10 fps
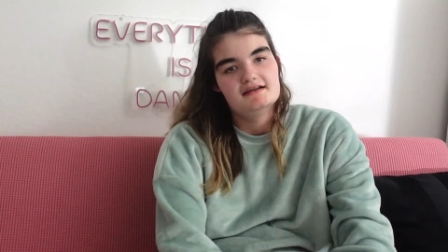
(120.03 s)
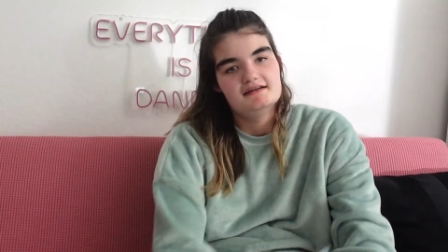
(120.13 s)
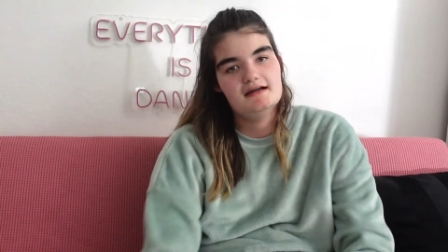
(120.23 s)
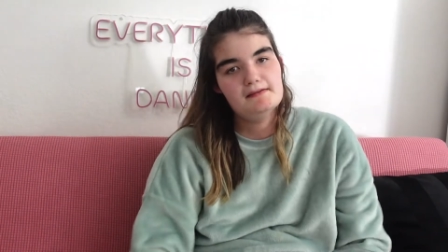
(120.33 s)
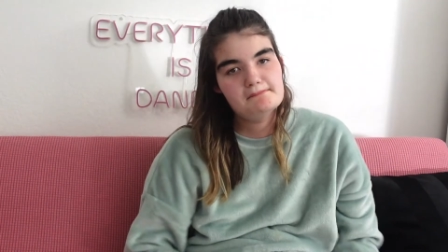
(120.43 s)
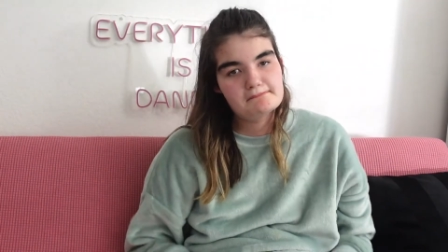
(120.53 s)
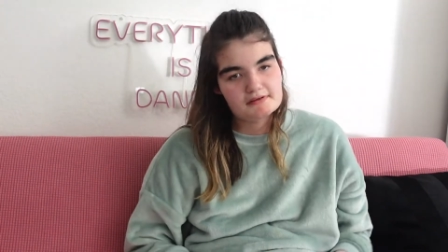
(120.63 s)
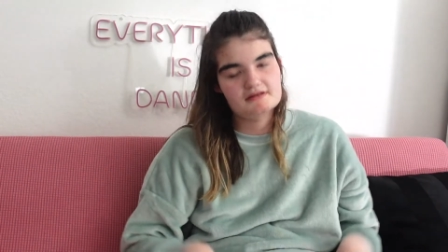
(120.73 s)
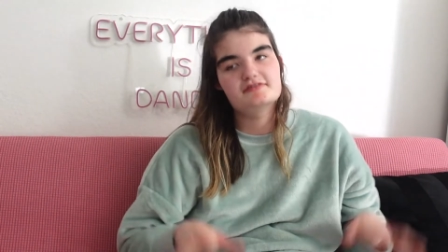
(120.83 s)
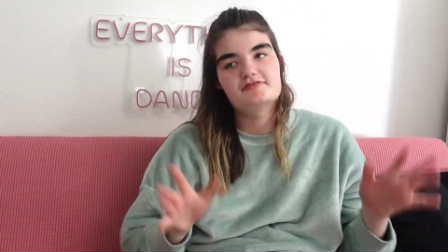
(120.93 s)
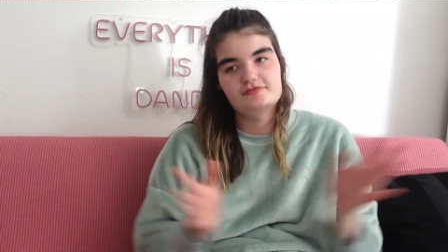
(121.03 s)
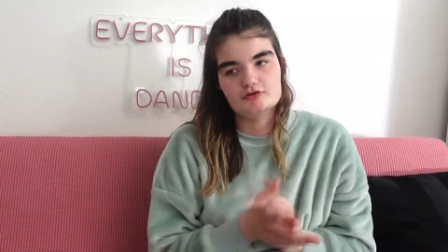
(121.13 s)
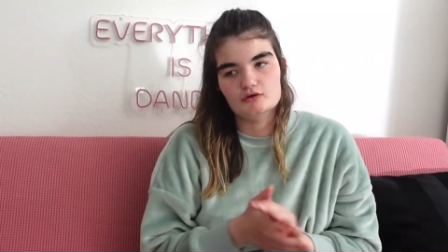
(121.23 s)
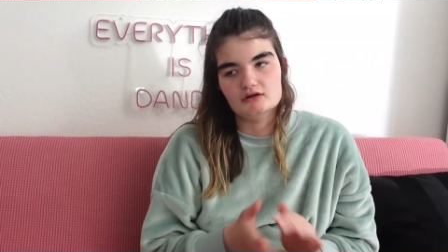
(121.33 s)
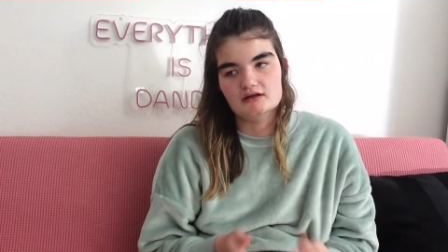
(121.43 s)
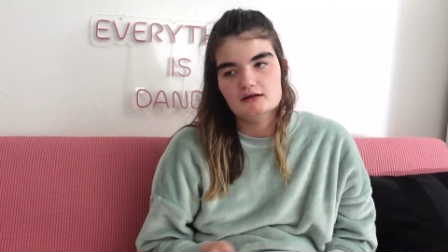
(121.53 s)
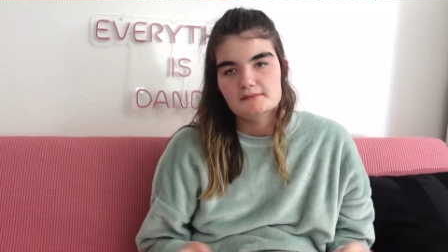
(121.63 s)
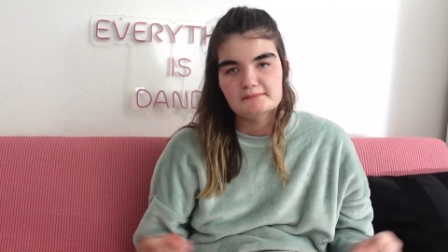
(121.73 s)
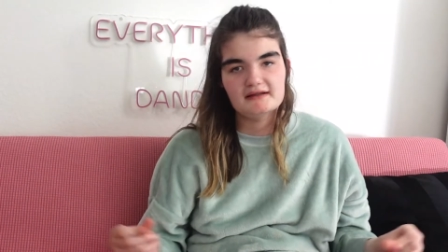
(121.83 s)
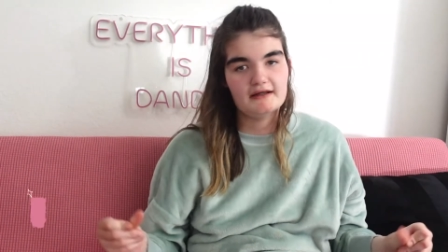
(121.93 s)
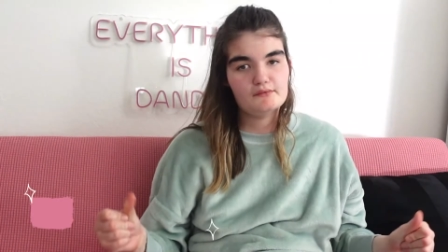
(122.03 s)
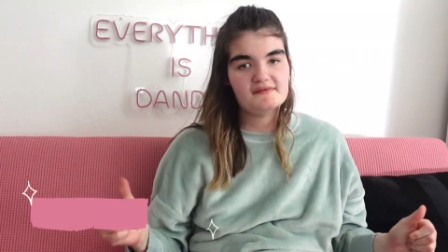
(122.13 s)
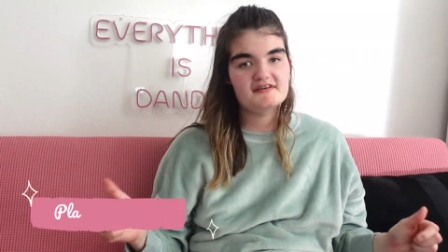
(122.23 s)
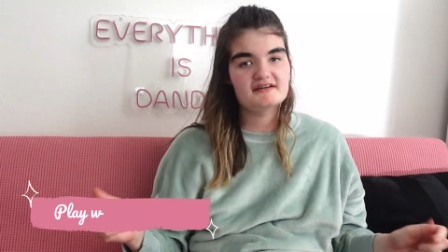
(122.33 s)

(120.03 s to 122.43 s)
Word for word: Number four, play with your